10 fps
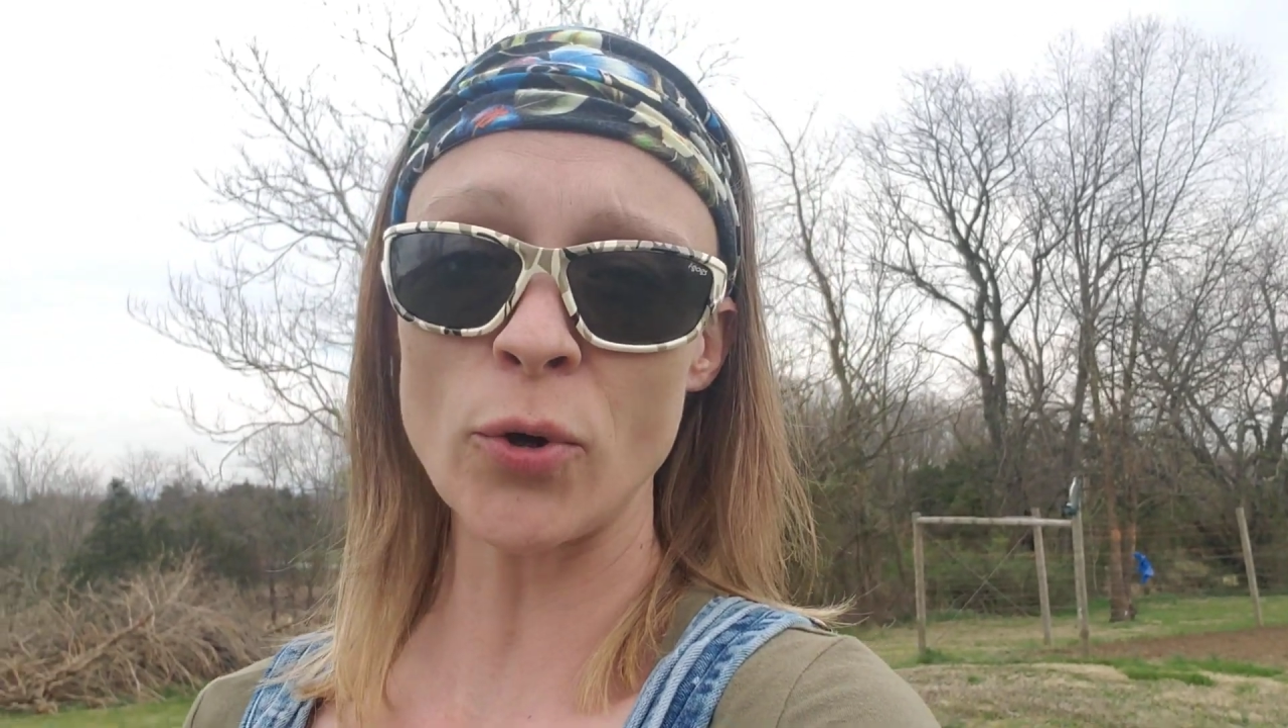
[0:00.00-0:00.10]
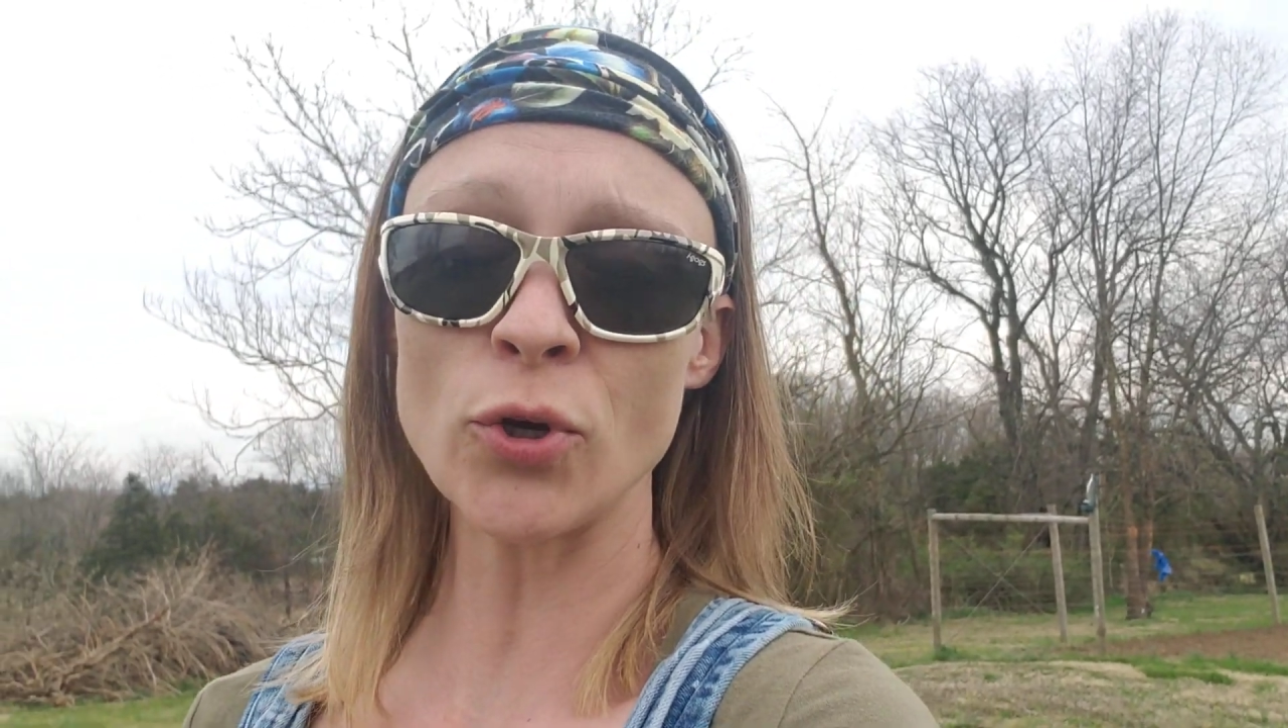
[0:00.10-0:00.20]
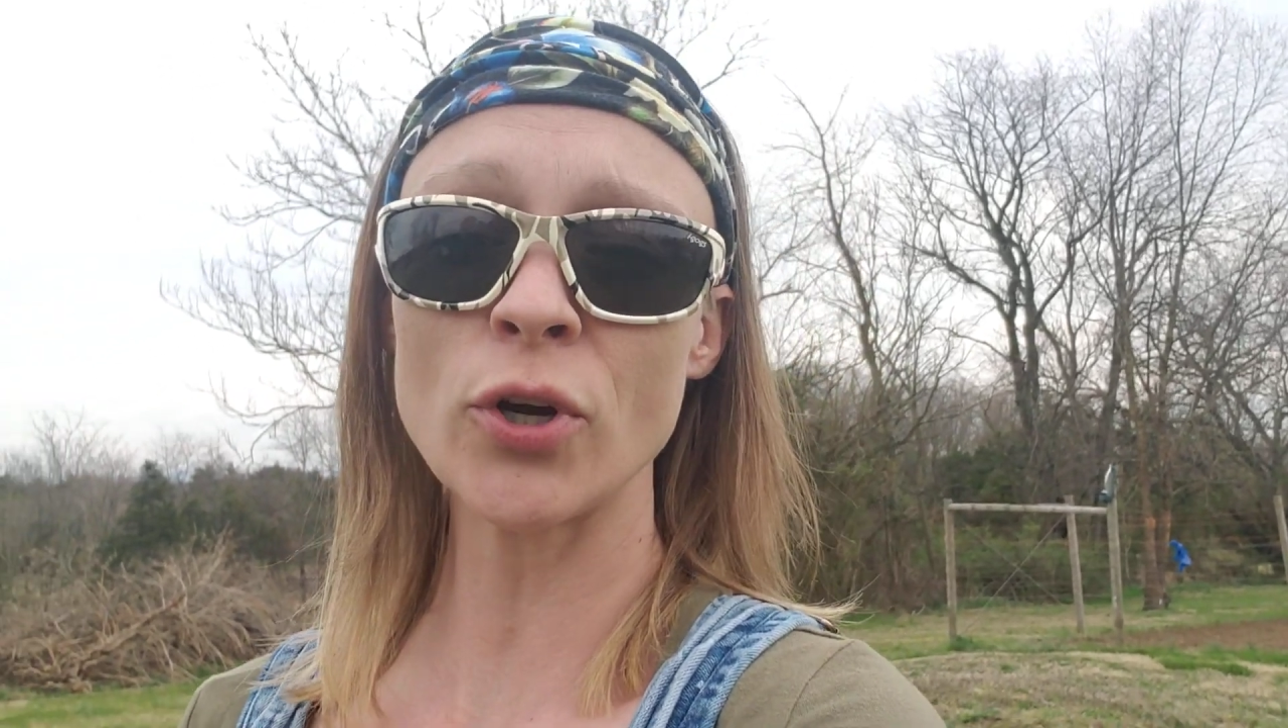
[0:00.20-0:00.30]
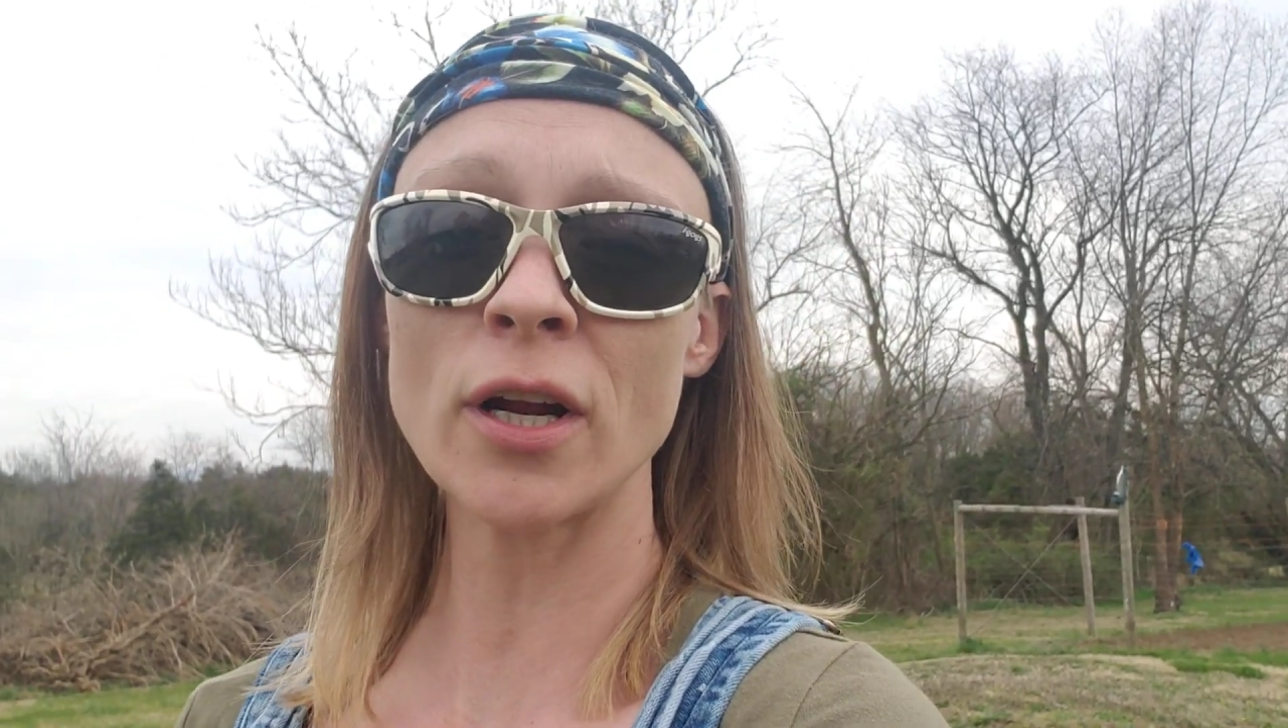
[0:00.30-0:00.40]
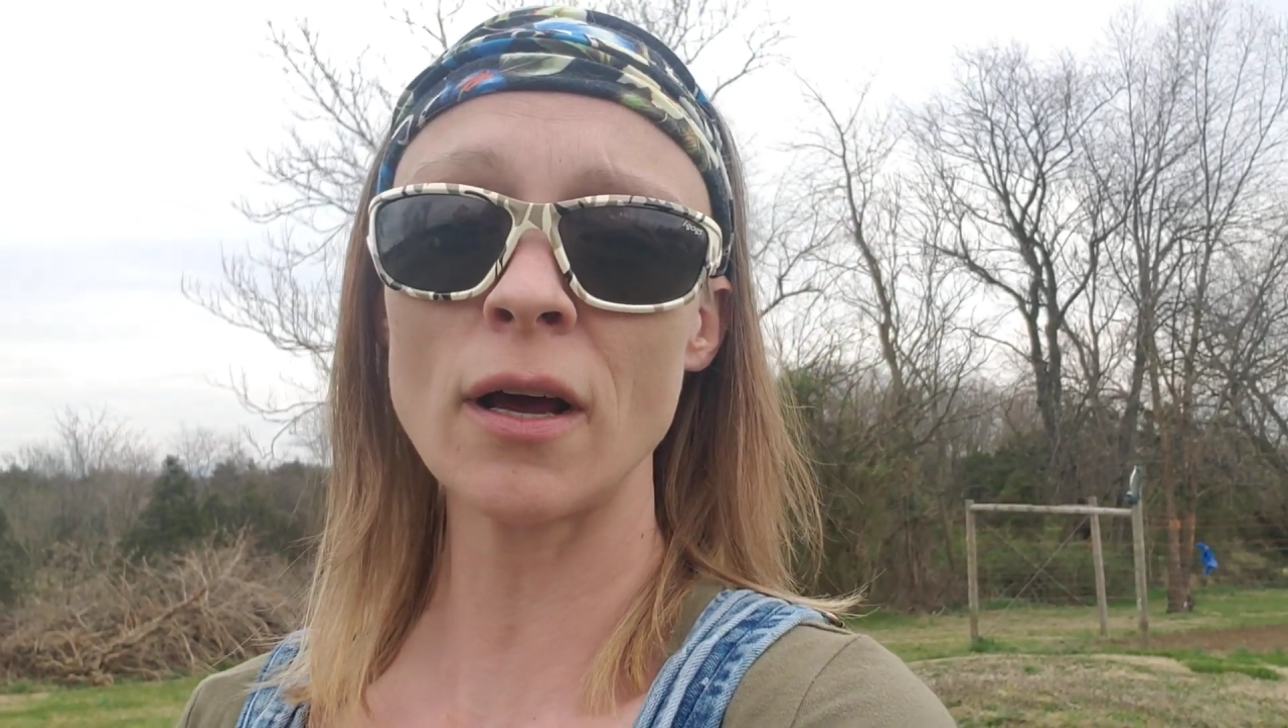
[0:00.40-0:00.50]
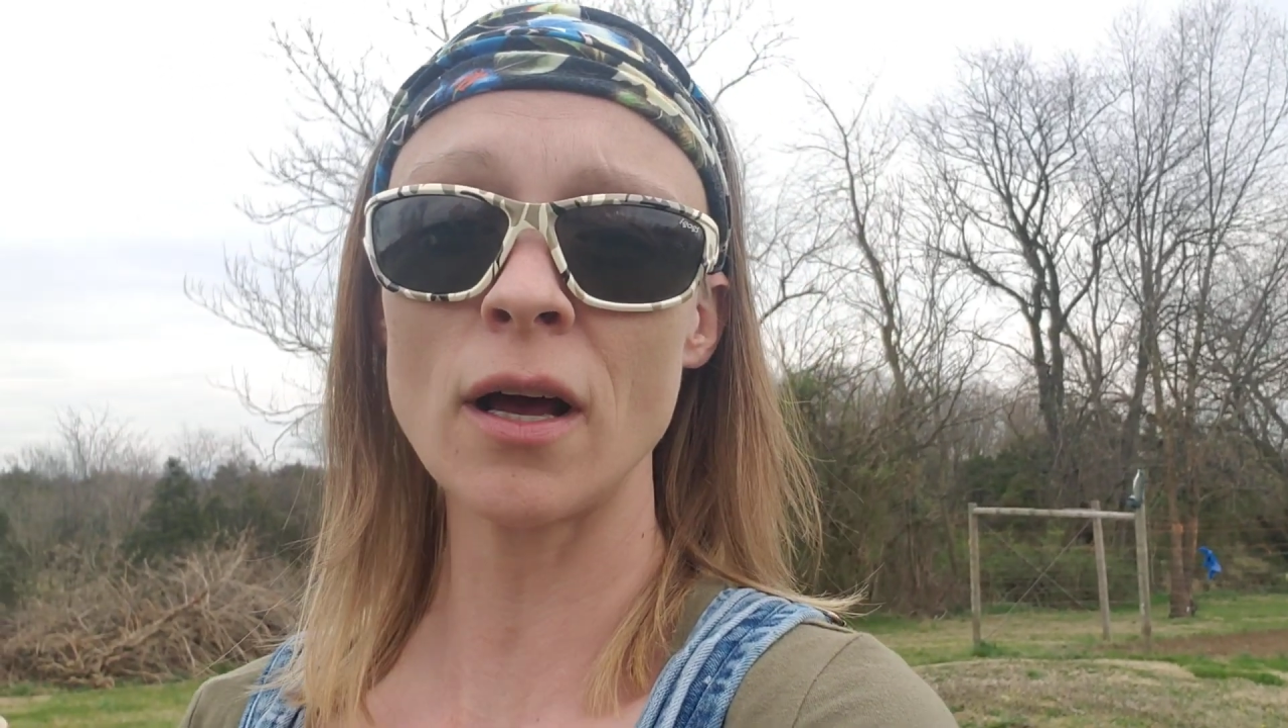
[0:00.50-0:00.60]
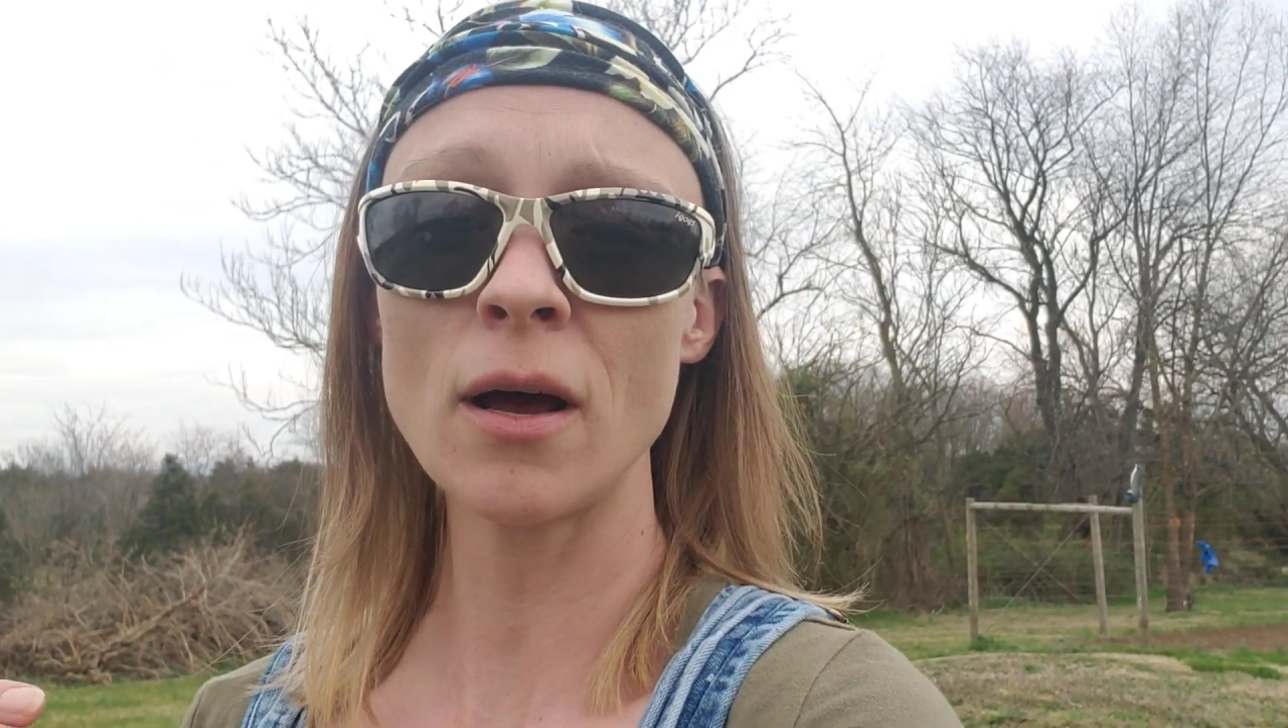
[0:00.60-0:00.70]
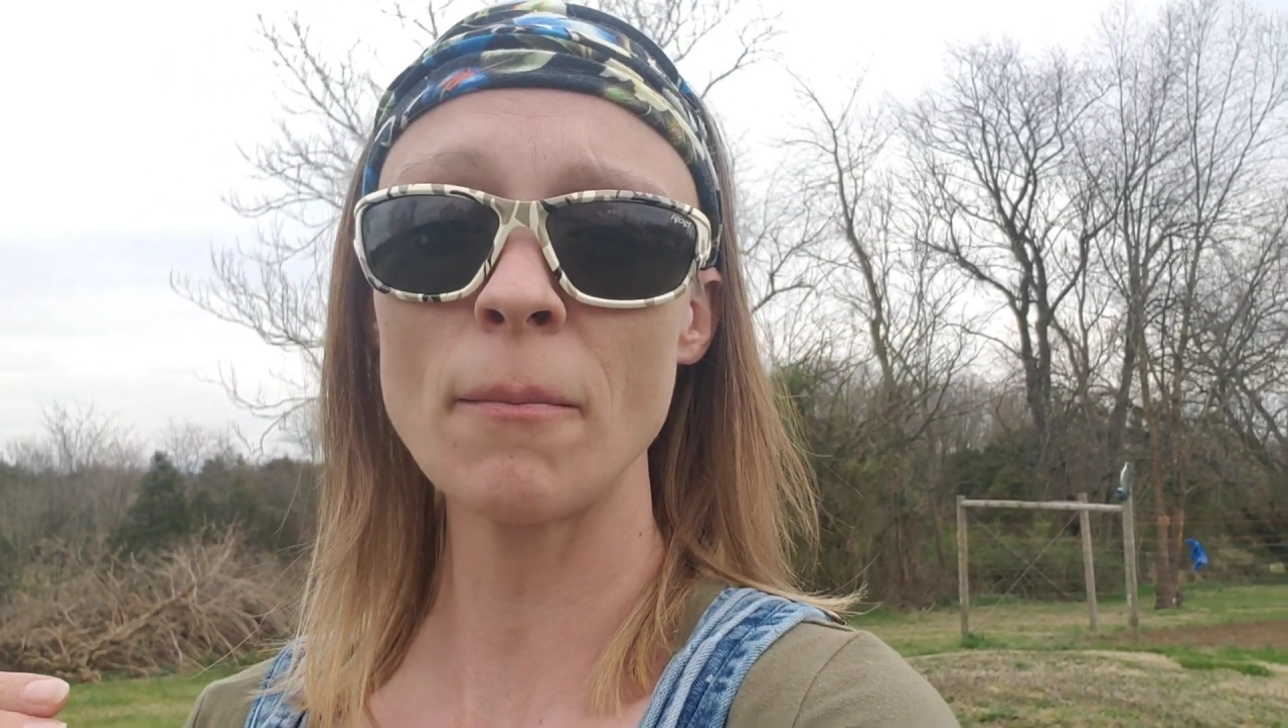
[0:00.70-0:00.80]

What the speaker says: you're going to